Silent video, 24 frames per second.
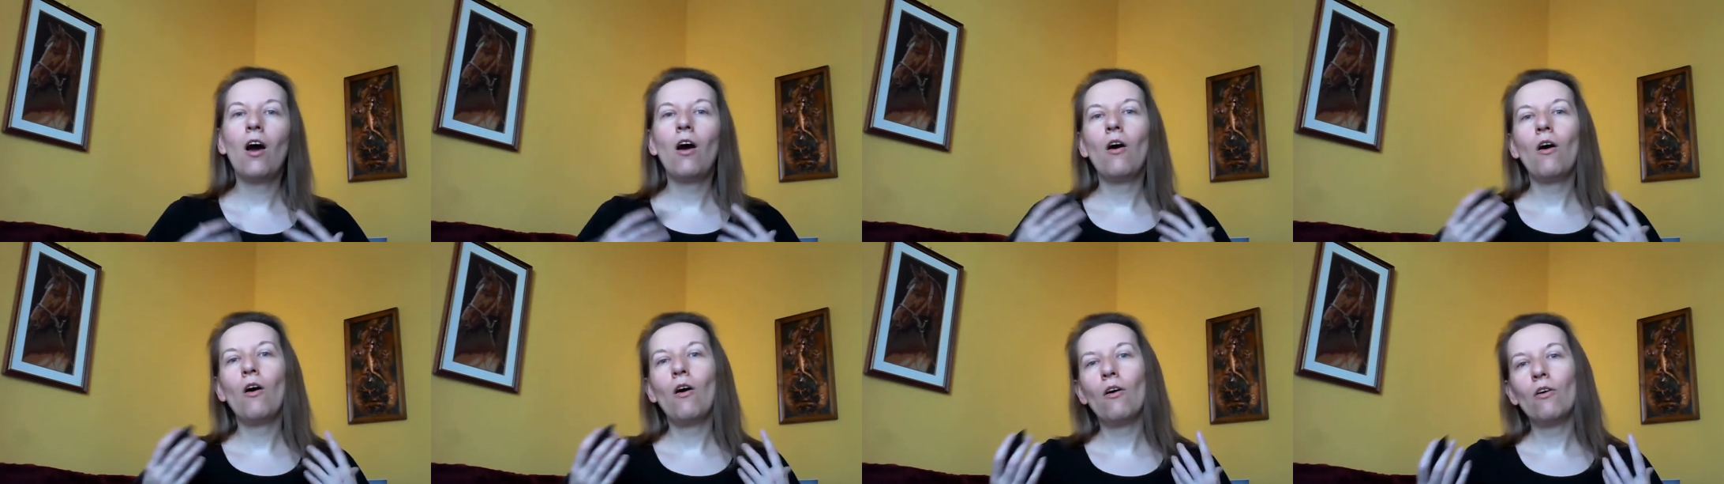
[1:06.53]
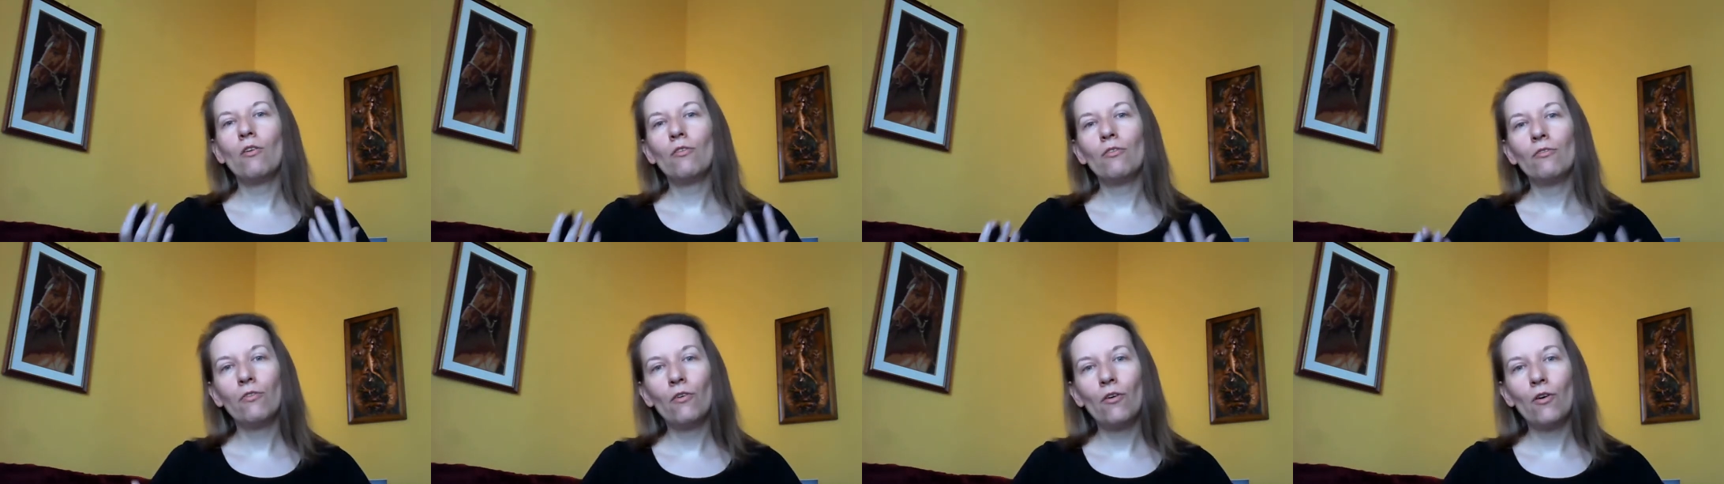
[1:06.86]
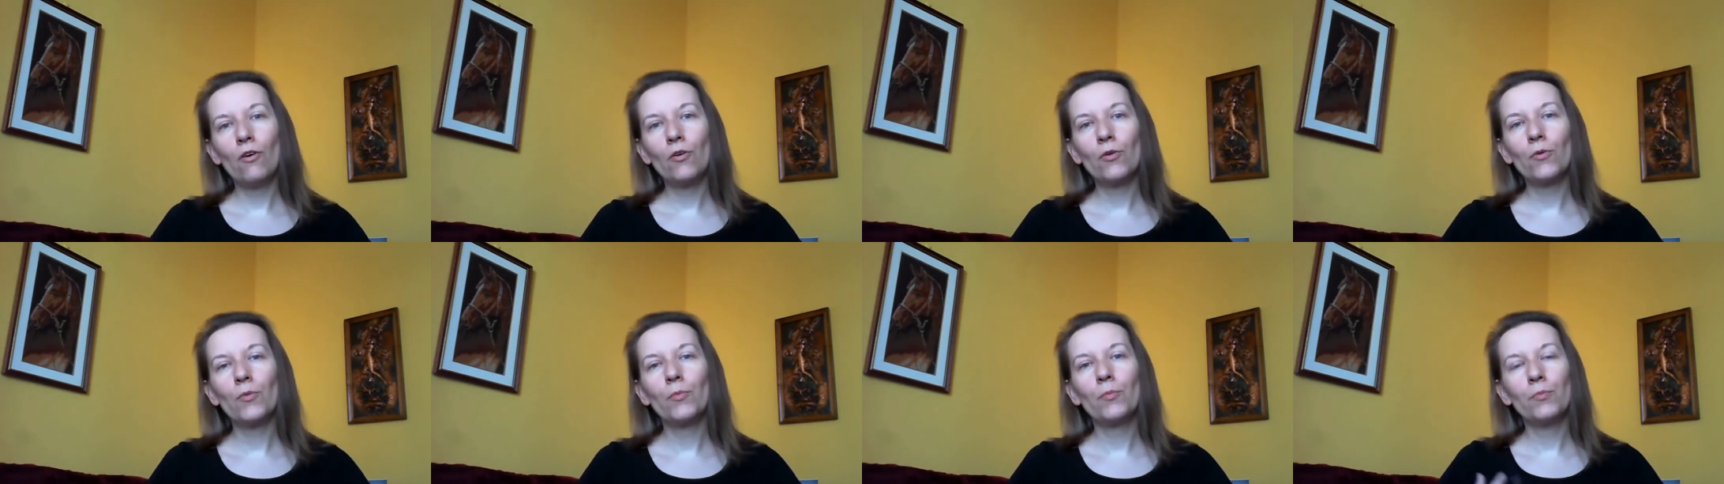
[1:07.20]
or
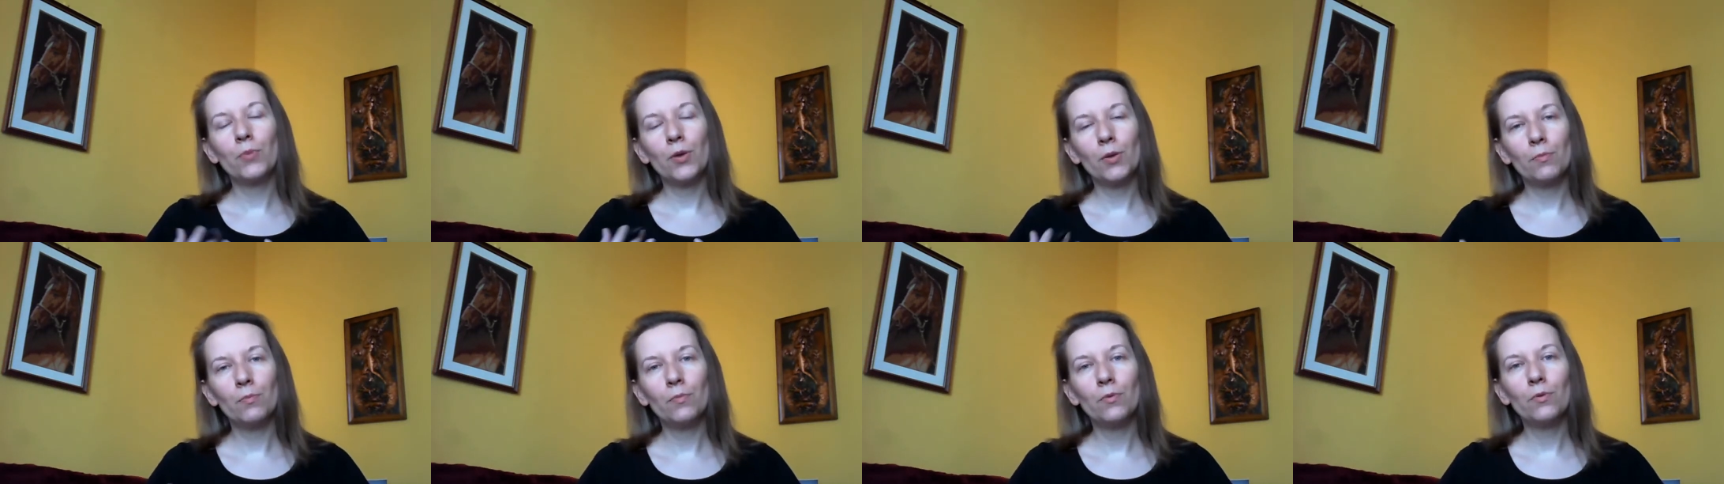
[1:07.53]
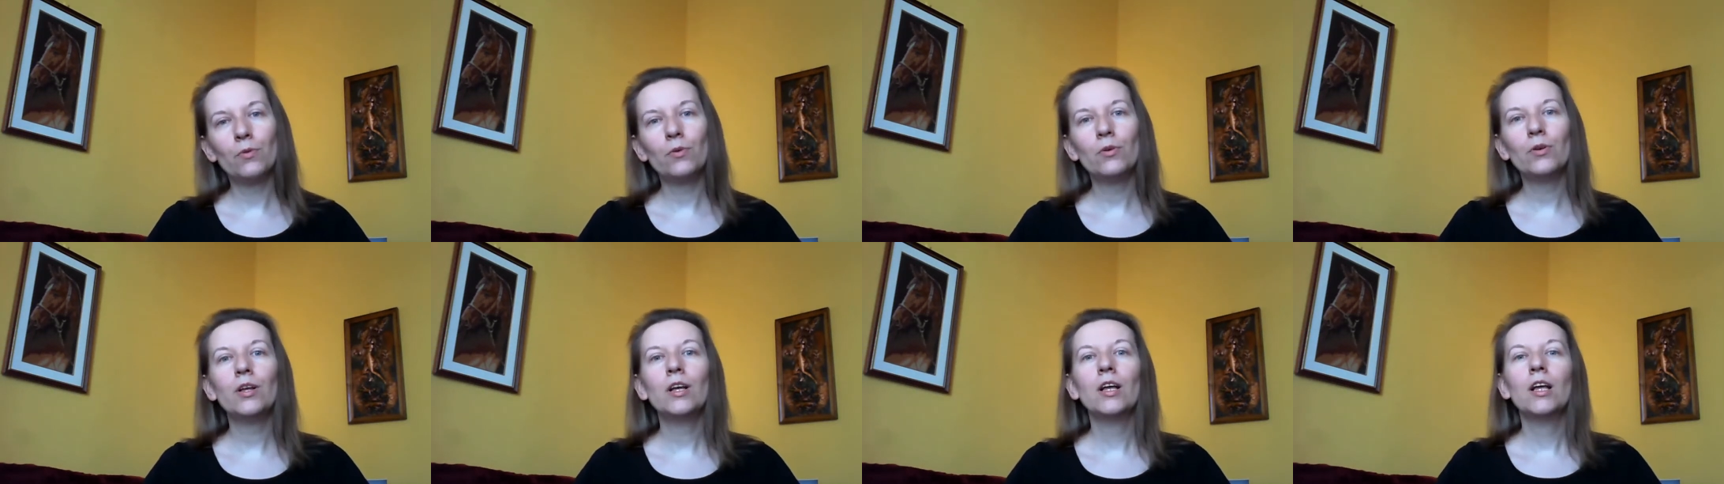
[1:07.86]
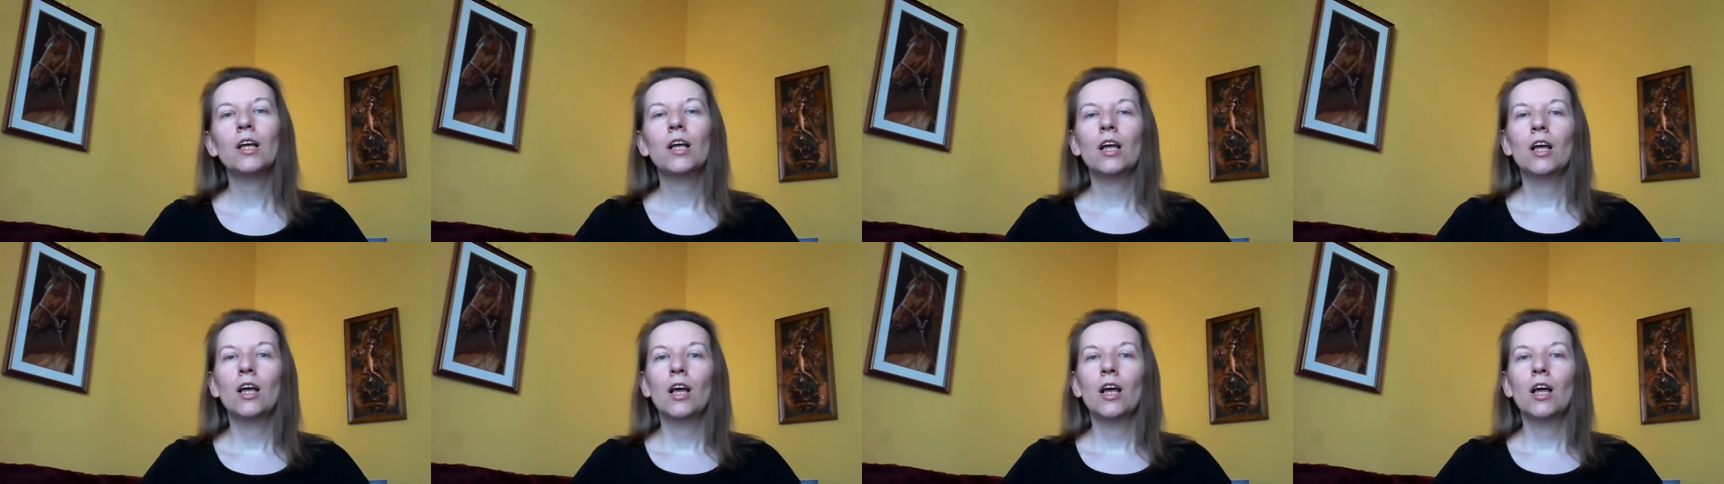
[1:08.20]
for people